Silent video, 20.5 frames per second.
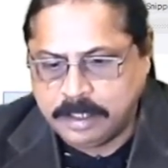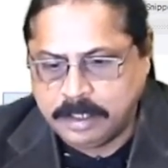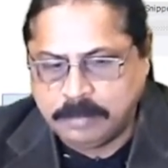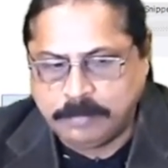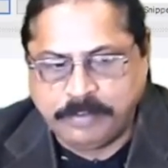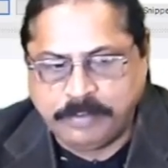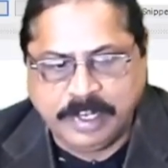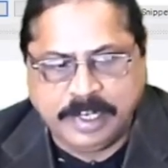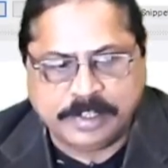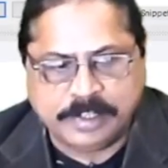
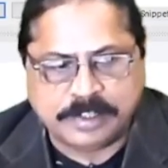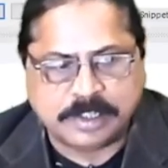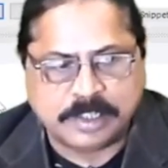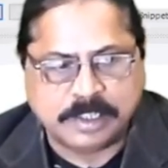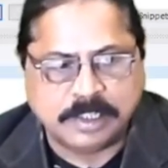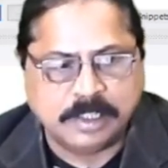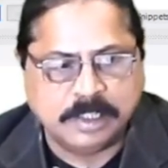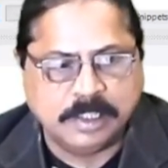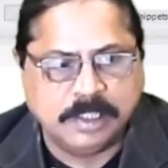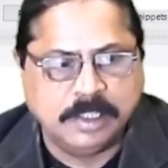Finish.
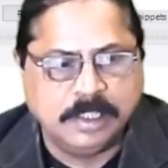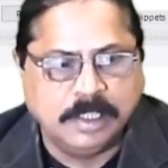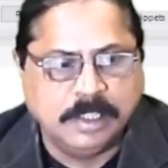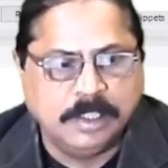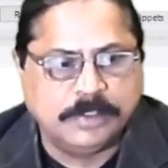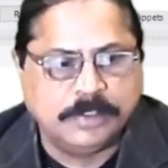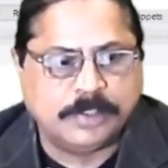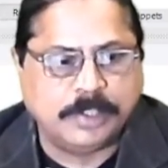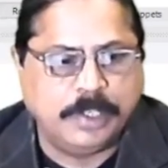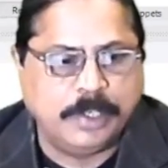
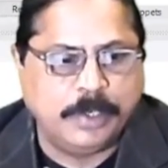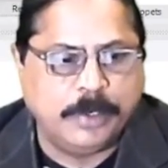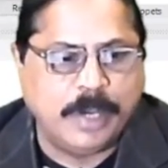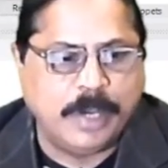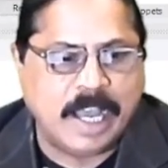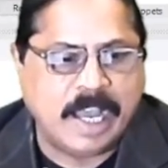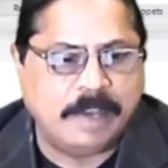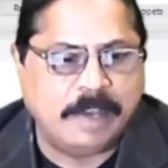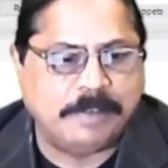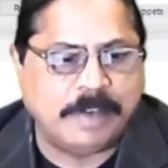So you
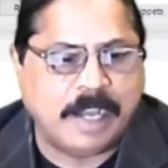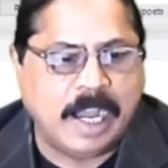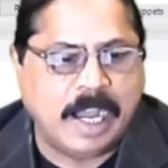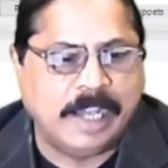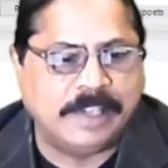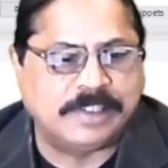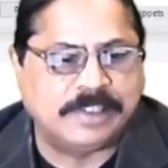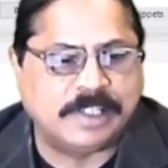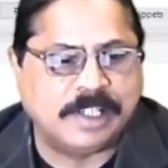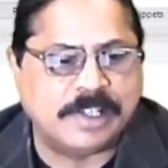have
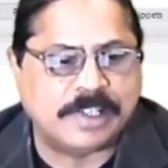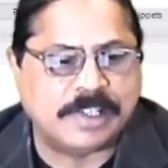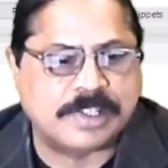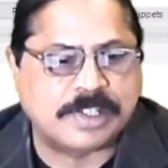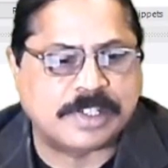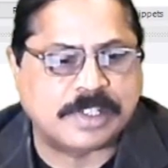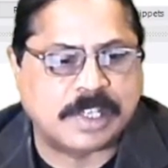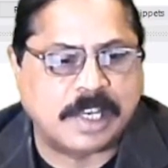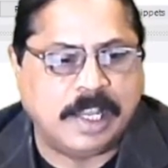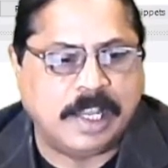
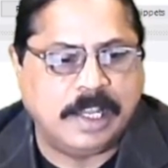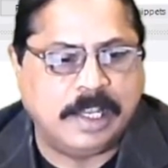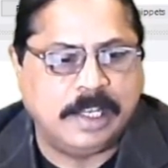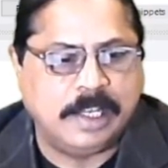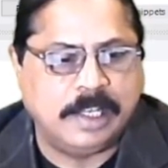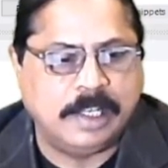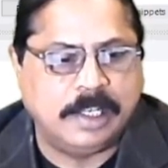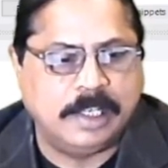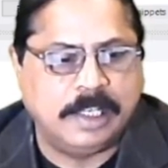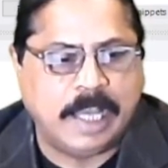ICST
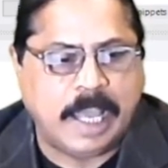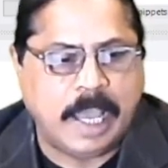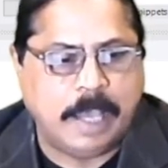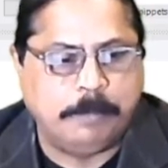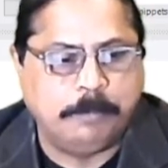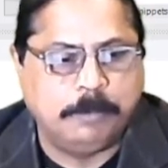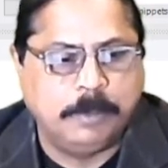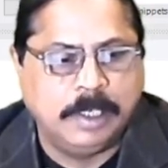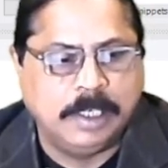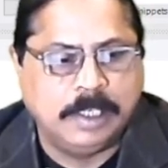name
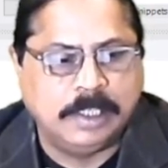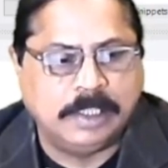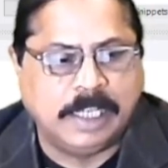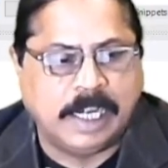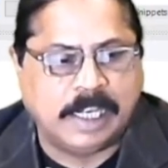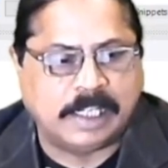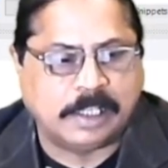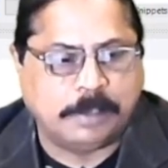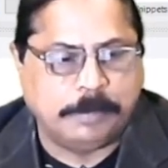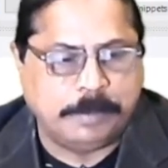
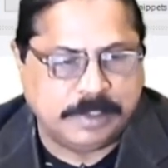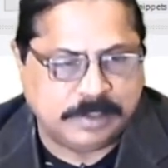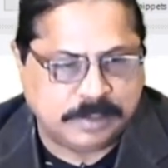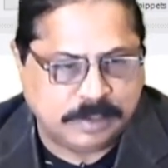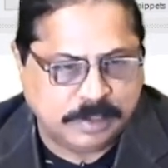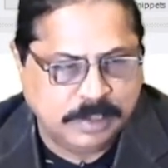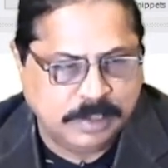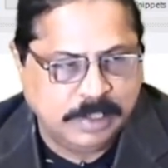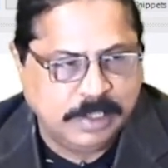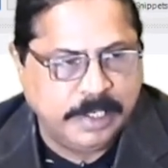database.
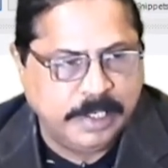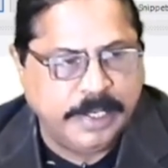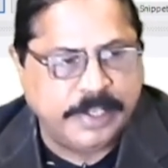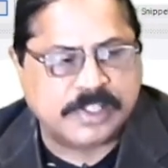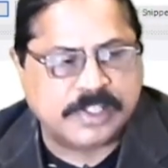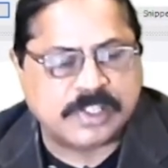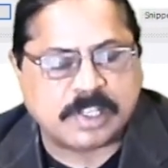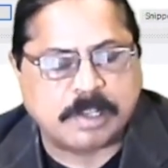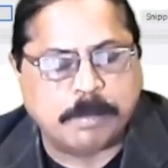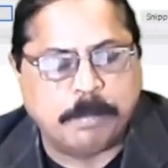
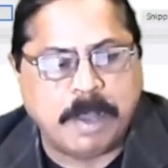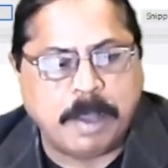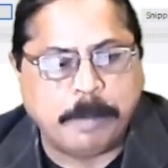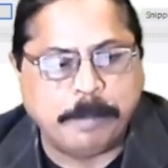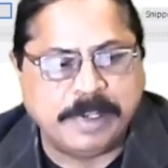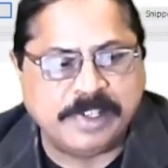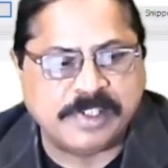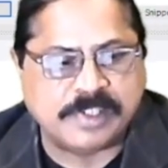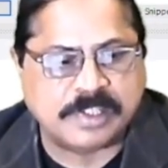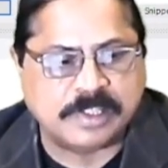Schema
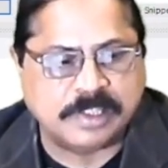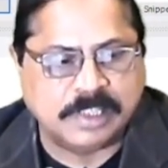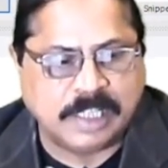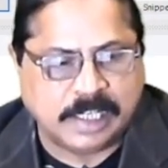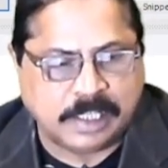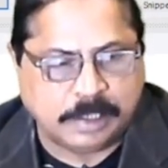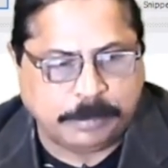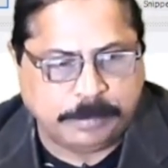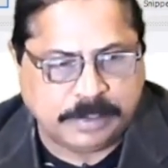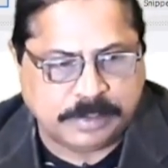means
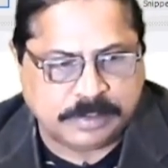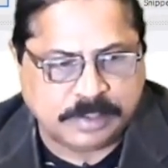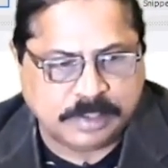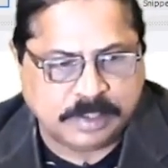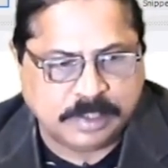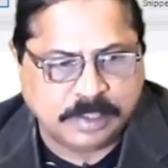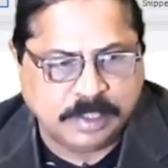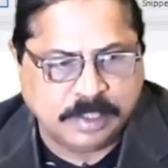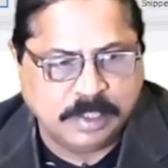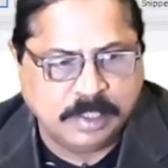database.
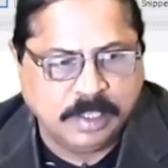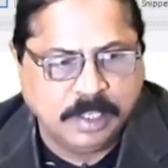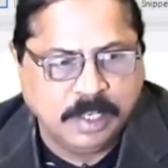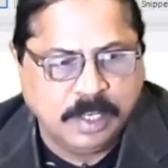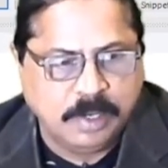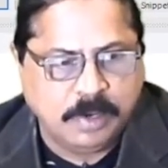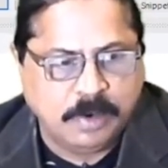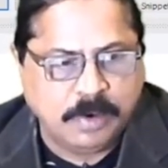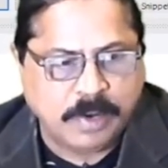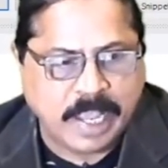
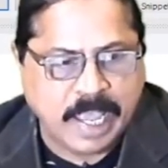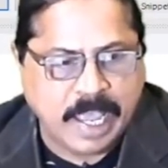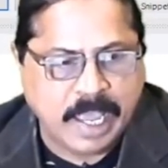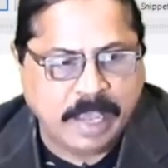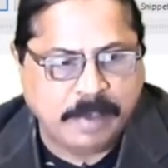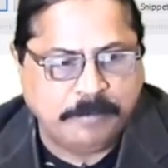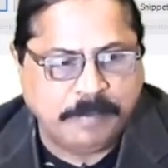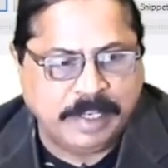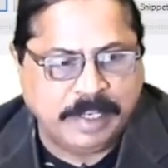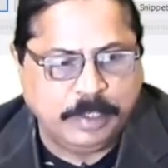Okay.
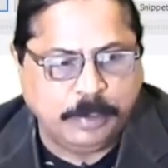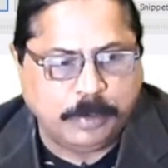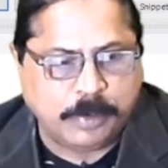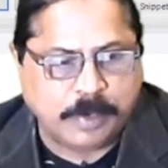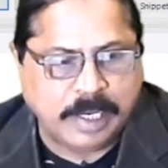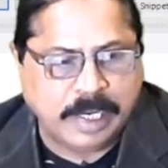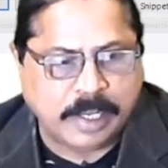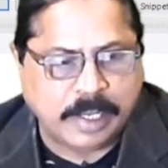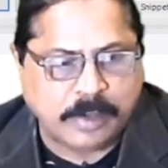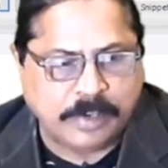When you
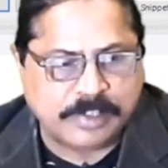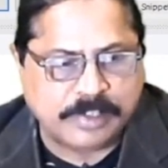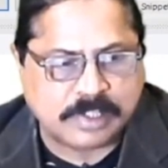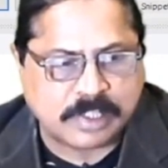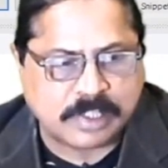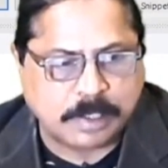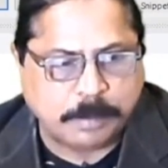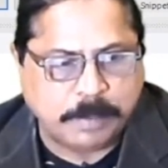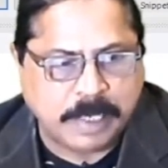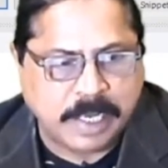click on
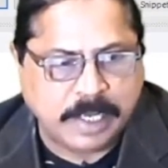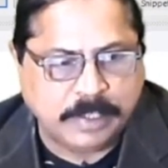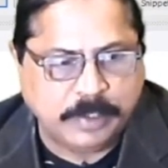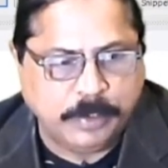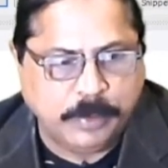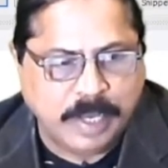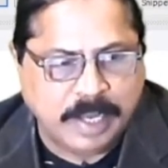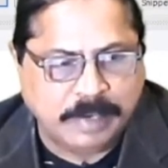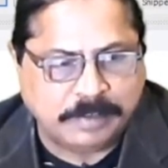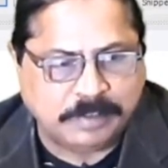schema, you
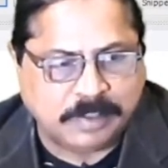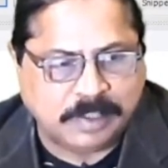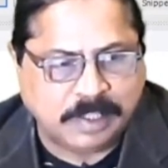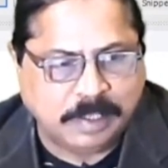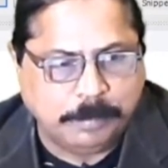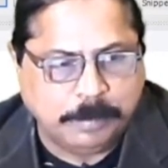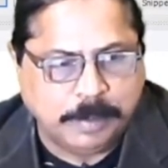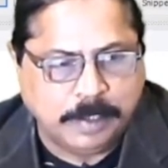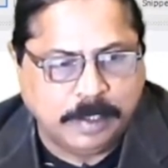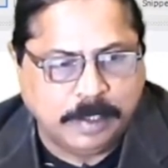have
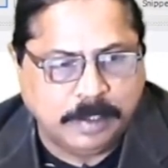table.